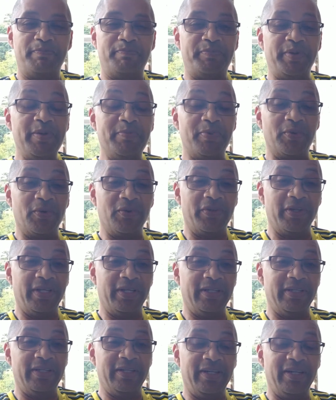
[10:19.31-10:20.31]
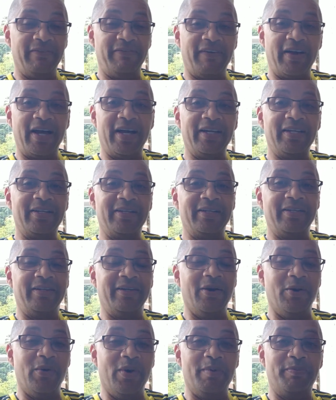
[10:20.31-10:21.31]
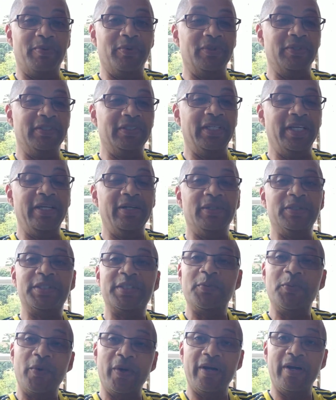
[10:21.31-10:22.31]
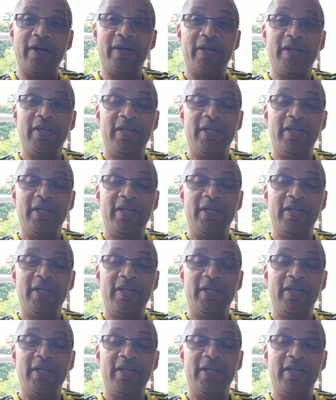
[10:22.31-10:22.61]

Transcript: people than if I go up on the hill somewhere.